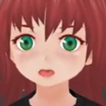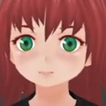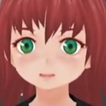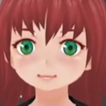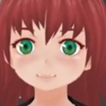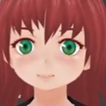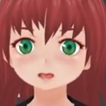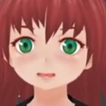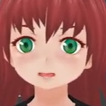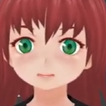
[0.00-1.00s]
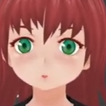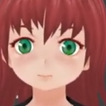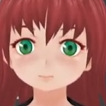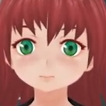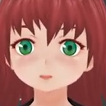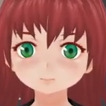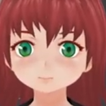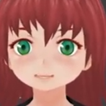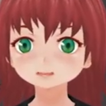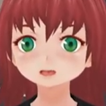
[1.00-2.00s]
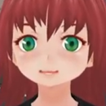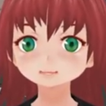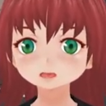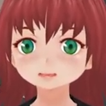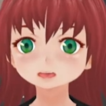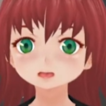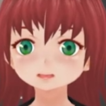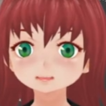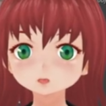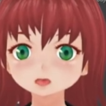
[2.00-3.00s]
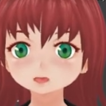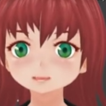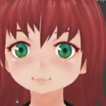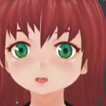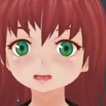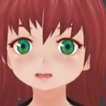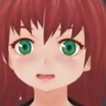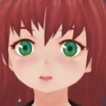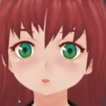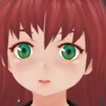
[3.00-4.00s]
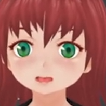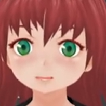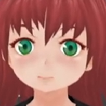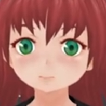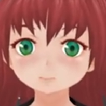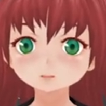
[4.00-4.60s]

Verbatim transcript: from Unreal Engine by default, and we can retarget the movements from him to Julia.